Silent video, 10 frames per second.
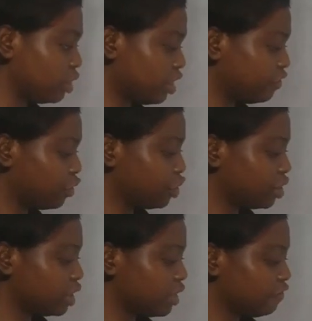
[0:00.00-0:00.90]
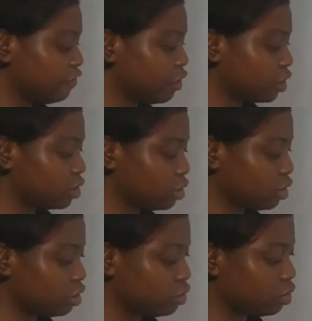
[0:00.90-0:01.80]
Therefore, you say force
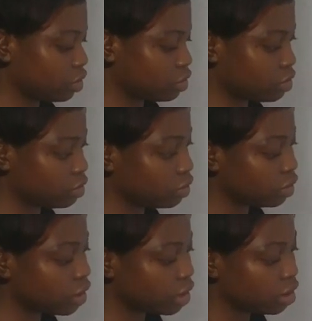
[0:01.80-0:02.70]
equals to